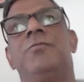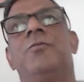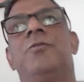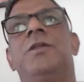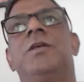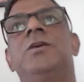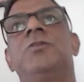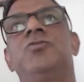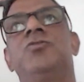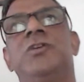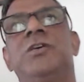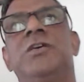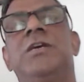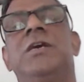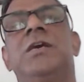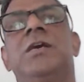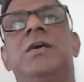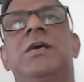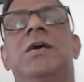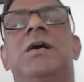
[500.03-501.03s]
For
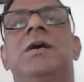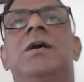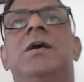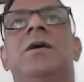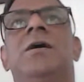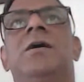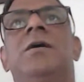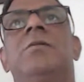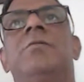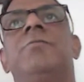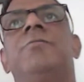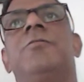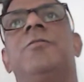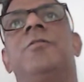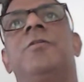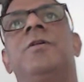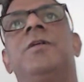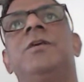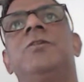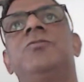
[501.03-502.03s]
using
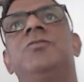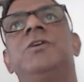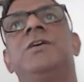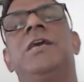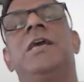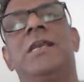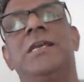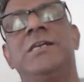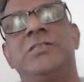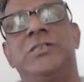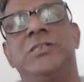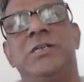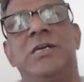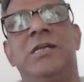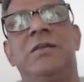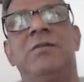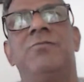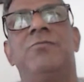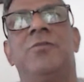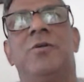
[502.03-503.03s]
English
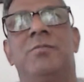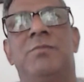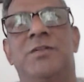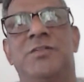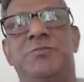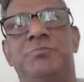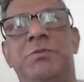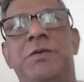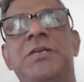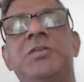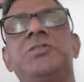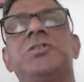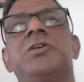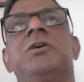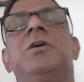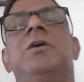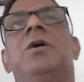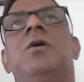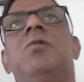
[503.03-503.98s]
in formal speech,